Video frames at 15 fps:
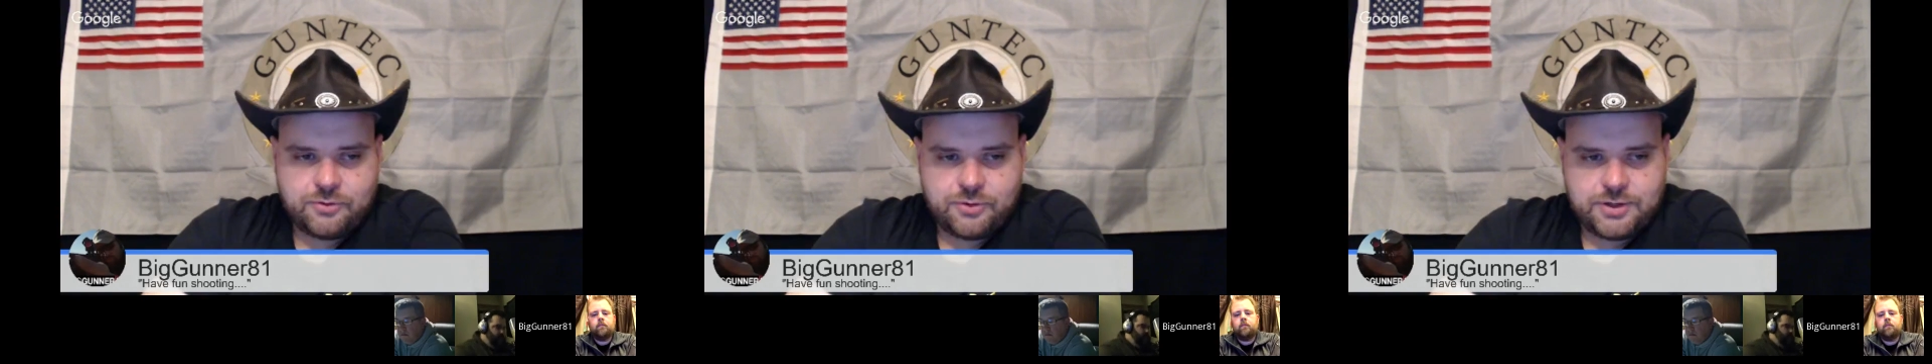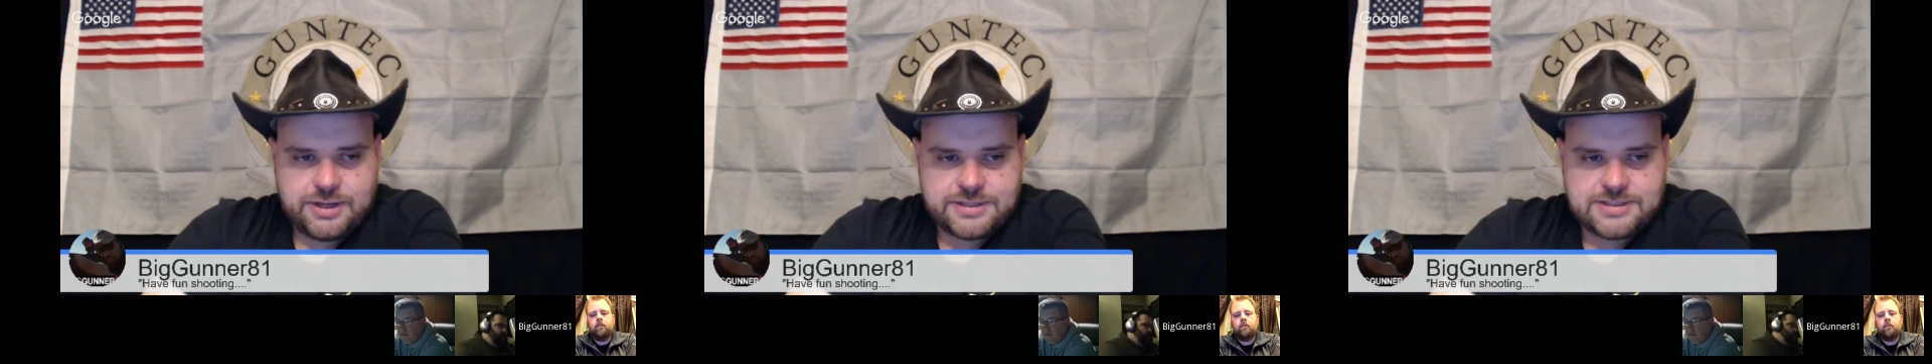
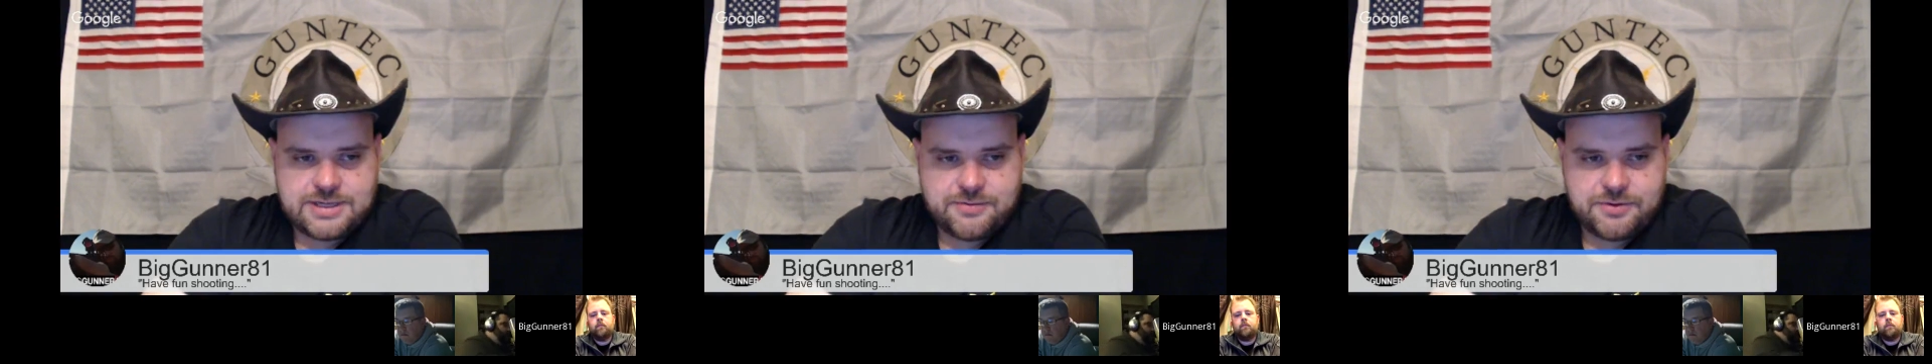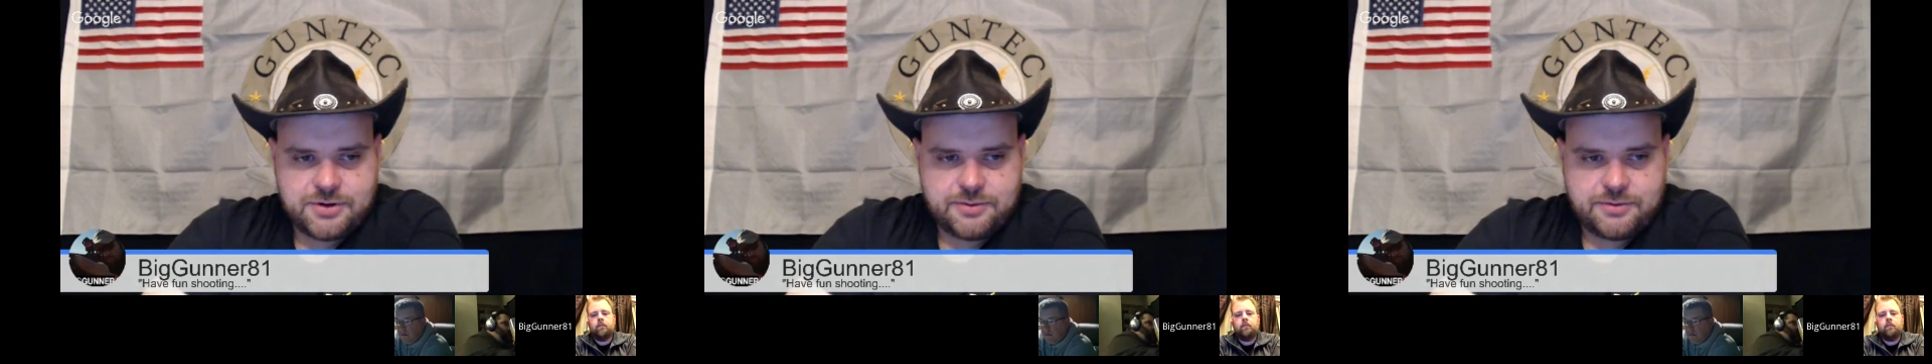you guys out
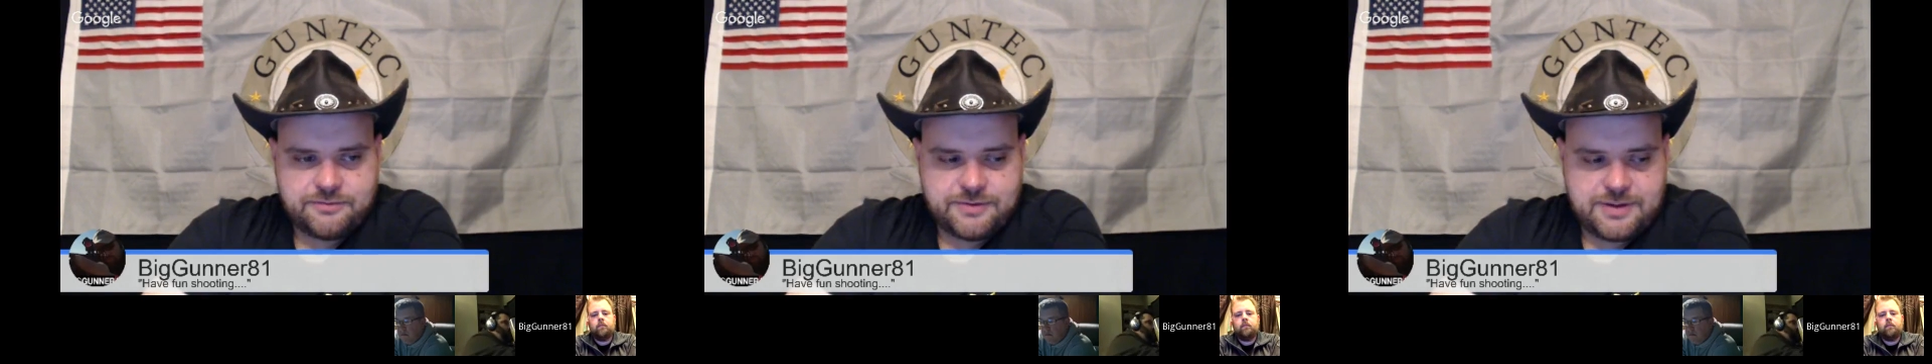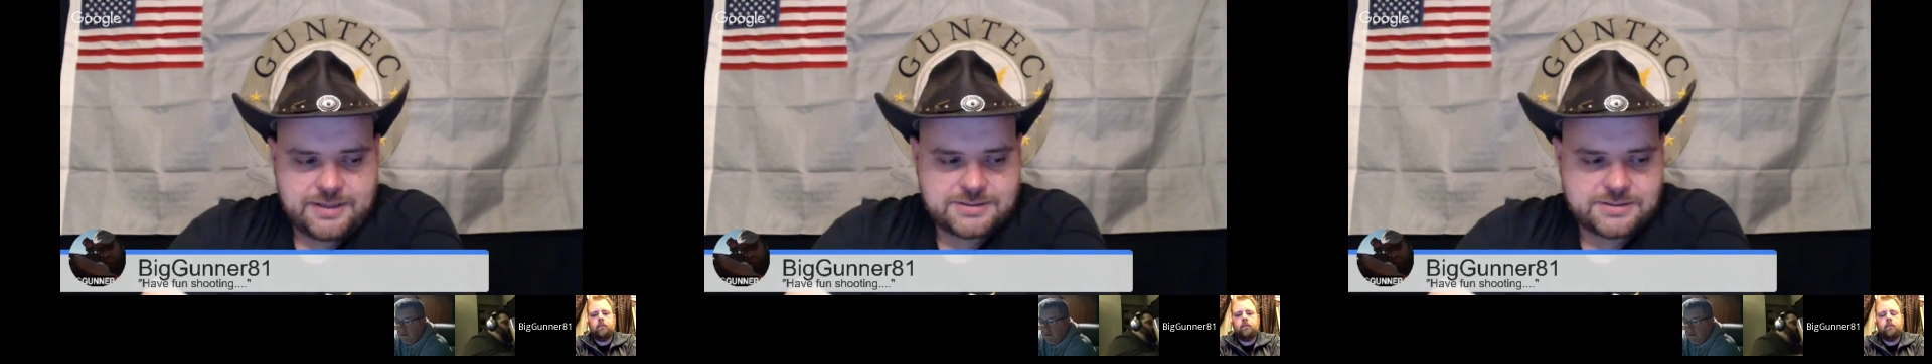there are
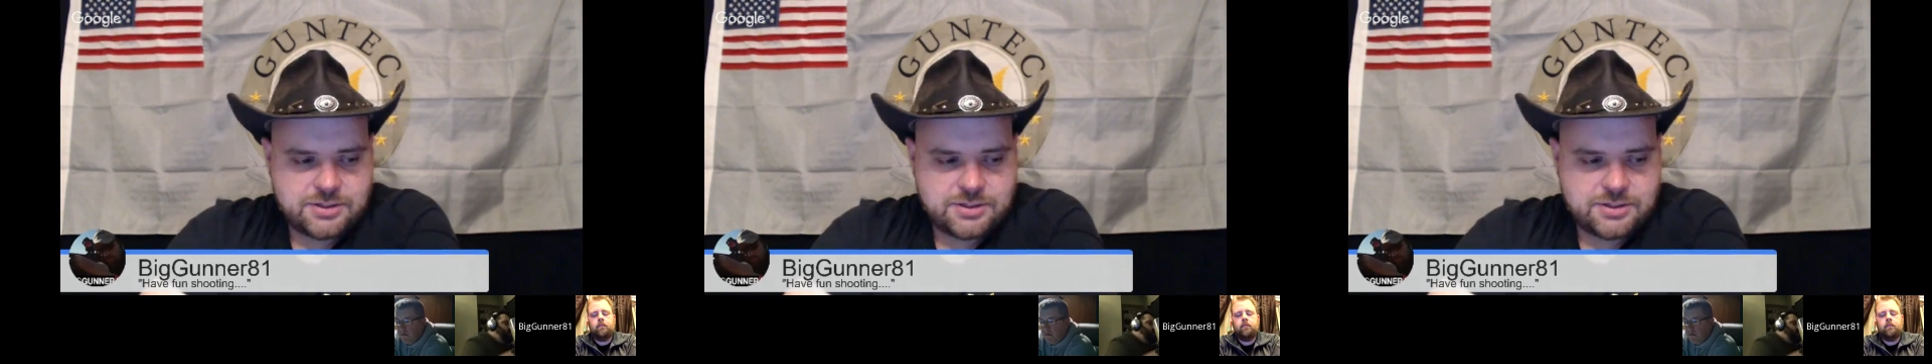fans